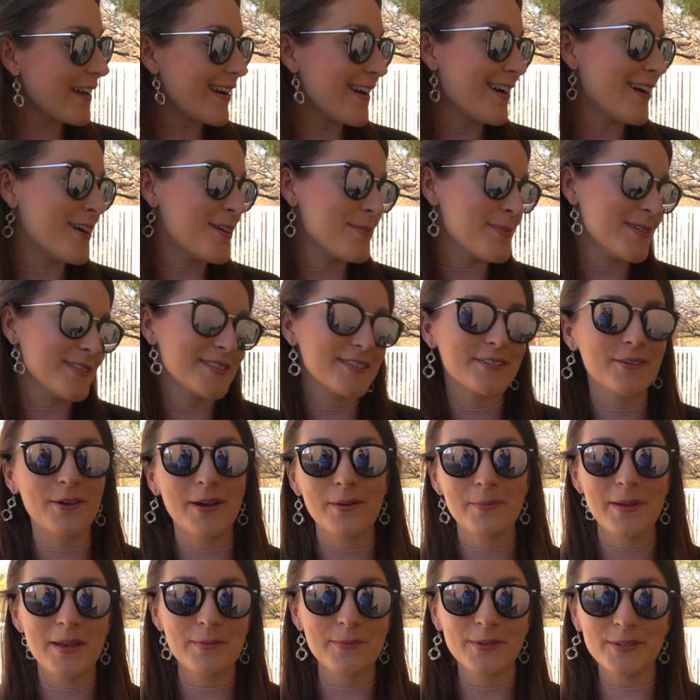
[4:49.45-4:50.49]
And so
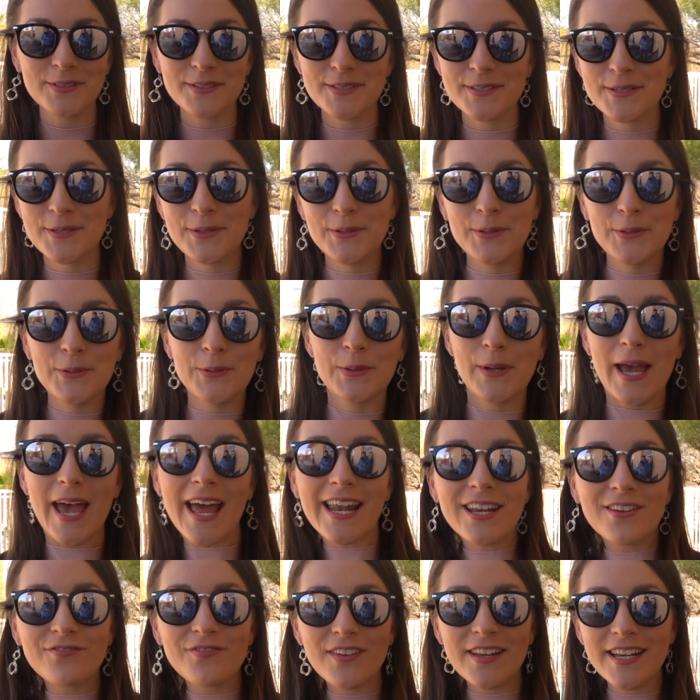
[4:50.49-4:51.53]
I'm able to
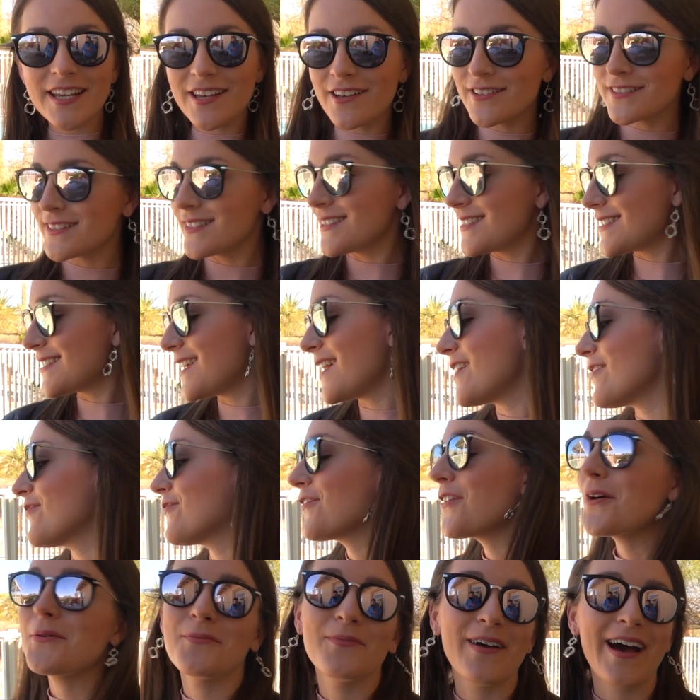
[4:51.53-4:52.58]
edit videos and stuff
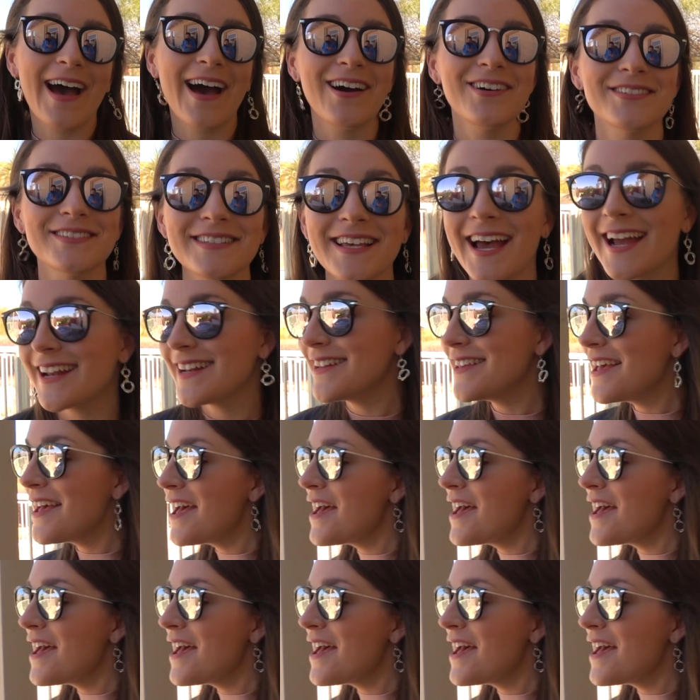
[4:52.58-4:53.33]
from outside.